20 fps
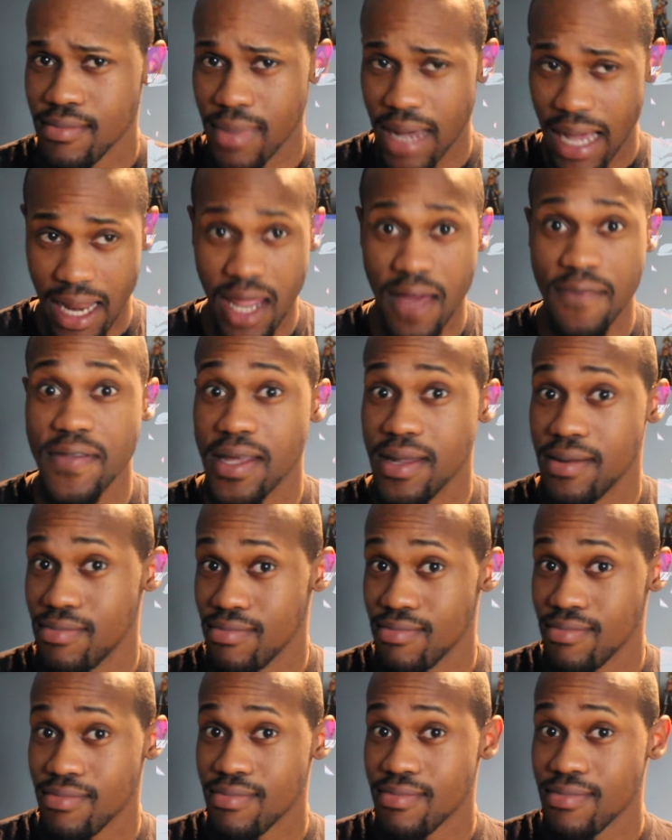I loved
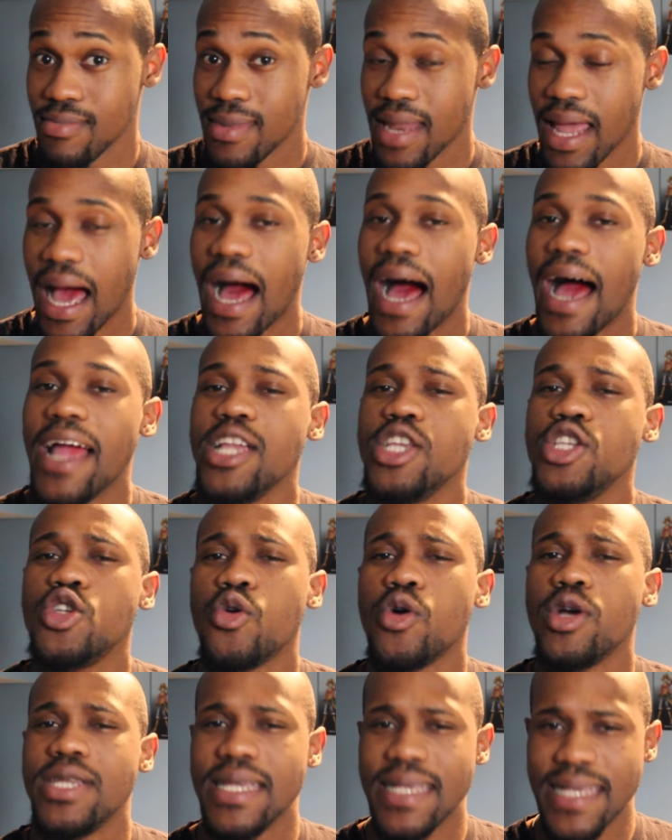it. I
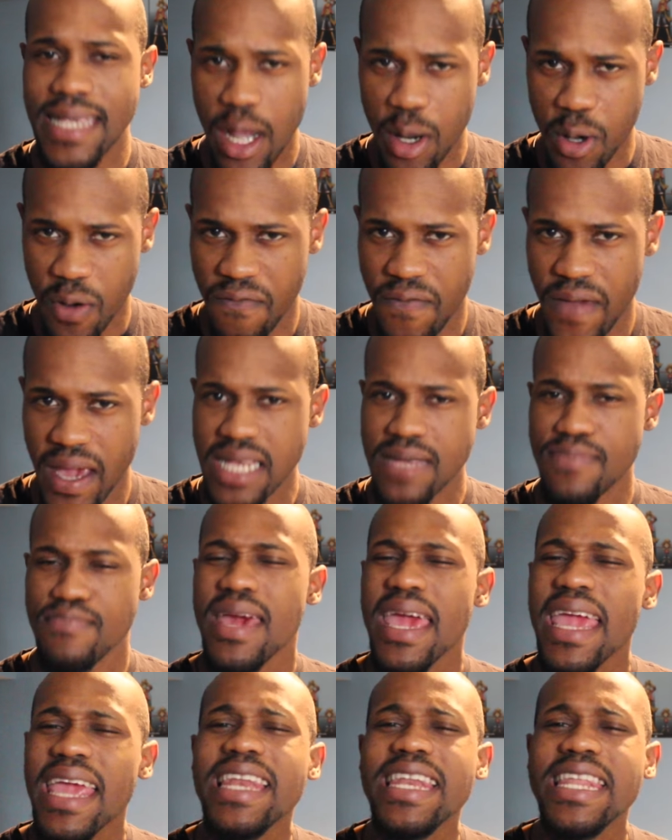enjoyed the sound effects,
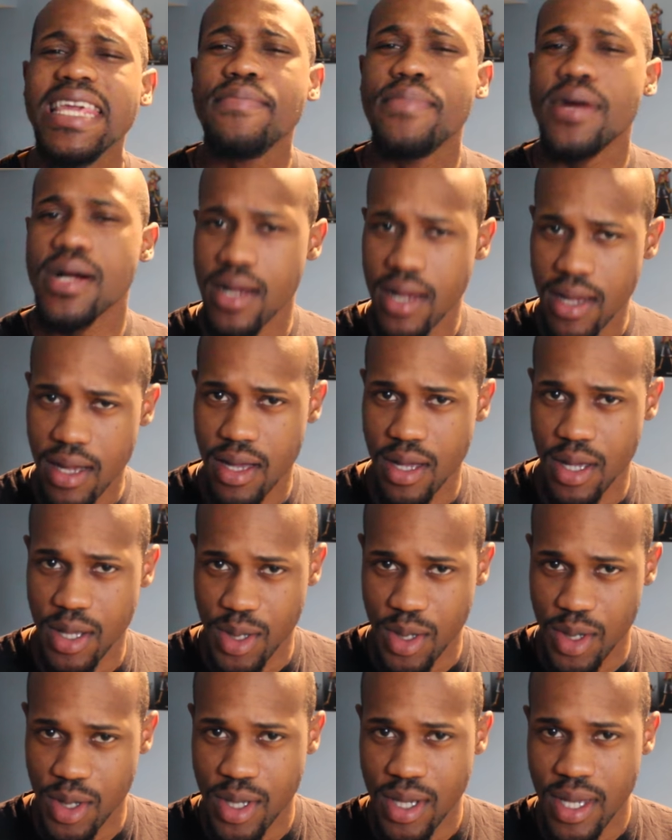mainly
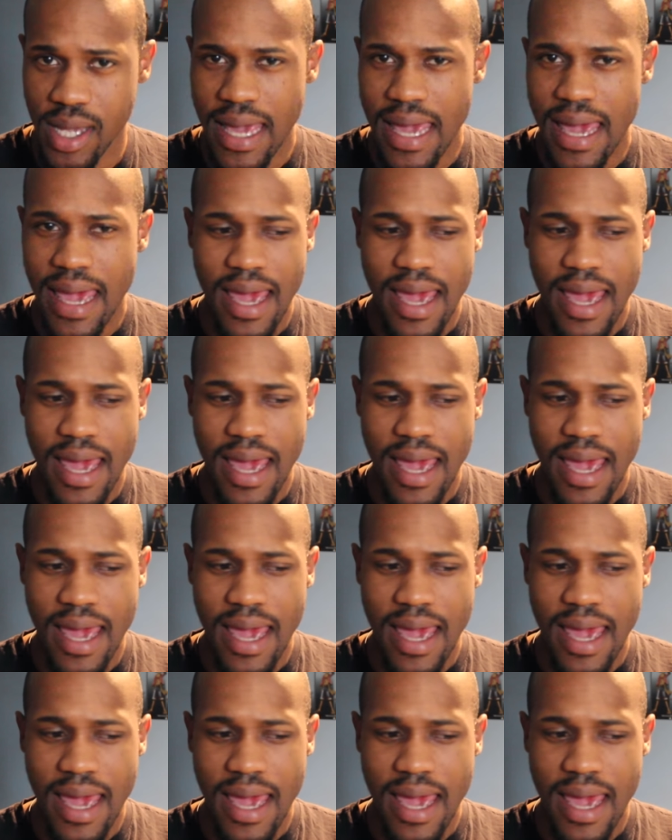because